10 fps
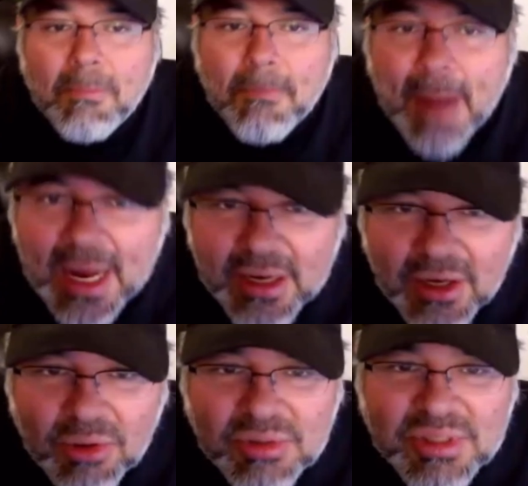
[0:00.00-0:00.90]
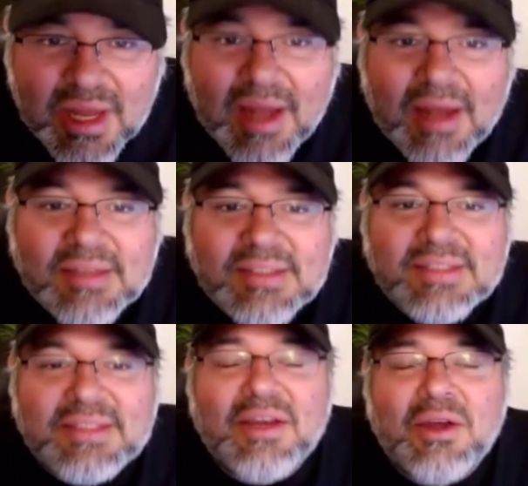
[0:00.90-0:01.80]
my GhostCast.
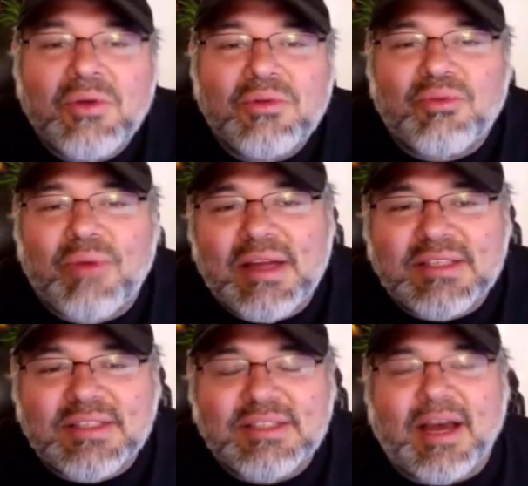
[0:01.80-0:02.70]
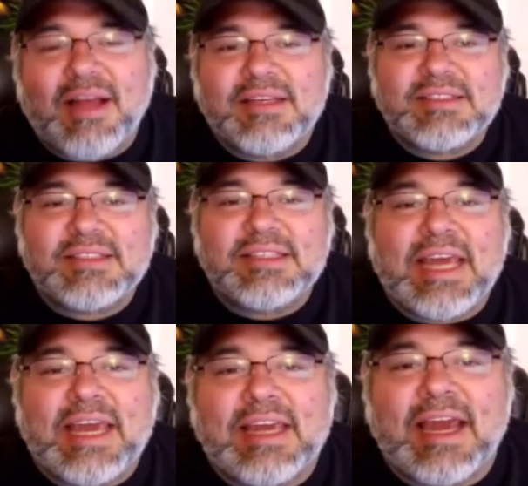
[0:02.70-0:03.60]
Raz Gonzalez.
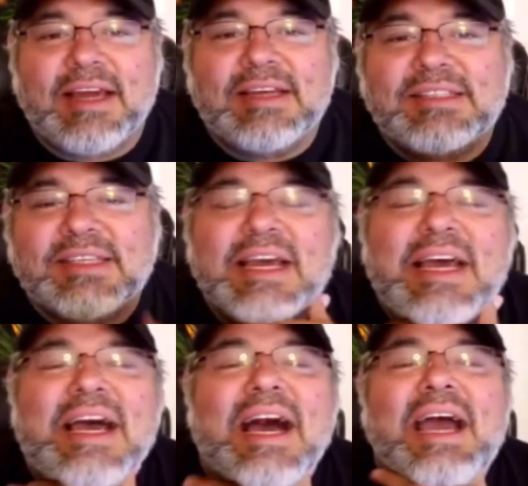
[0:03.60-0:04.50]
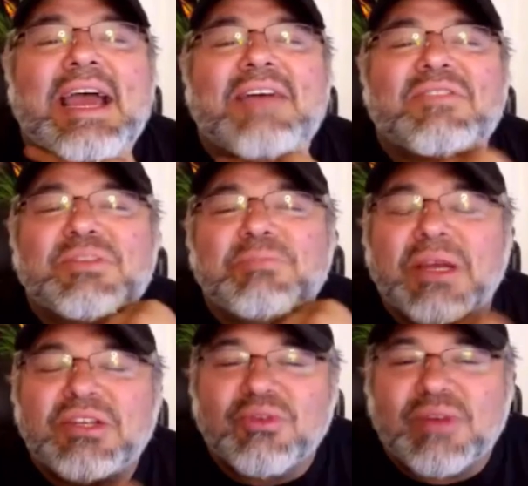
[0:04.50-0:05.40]
Today, guys, I have a
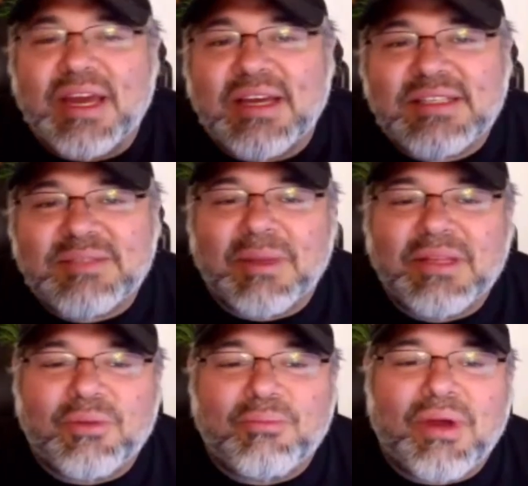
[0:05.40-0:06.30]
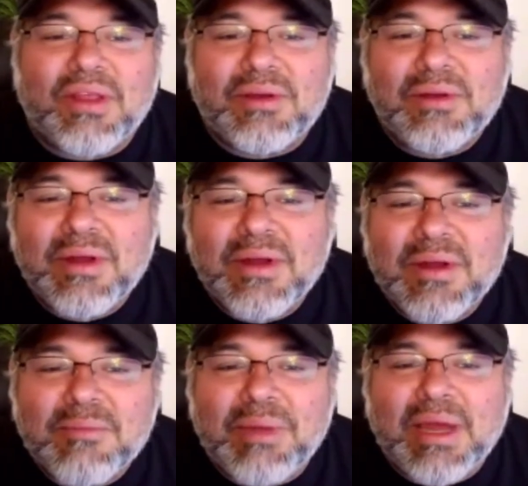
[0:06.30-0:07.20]
special guest, my little brother
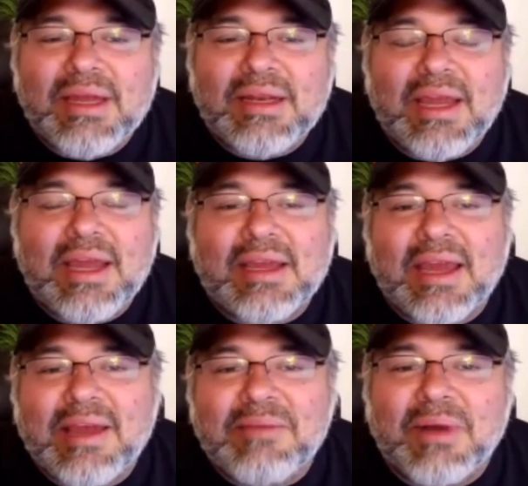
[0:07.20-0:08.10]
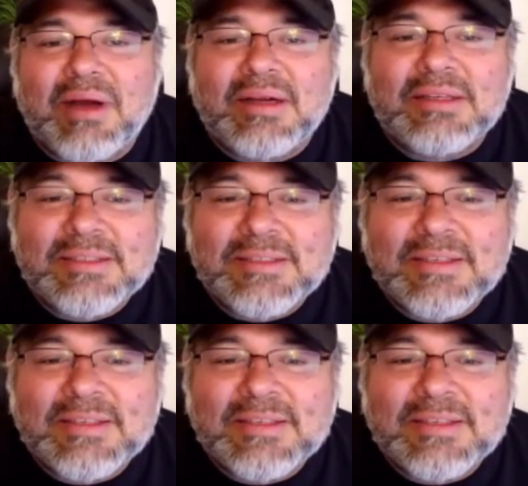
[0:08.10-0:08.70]
Ben, a.k.a. Mung,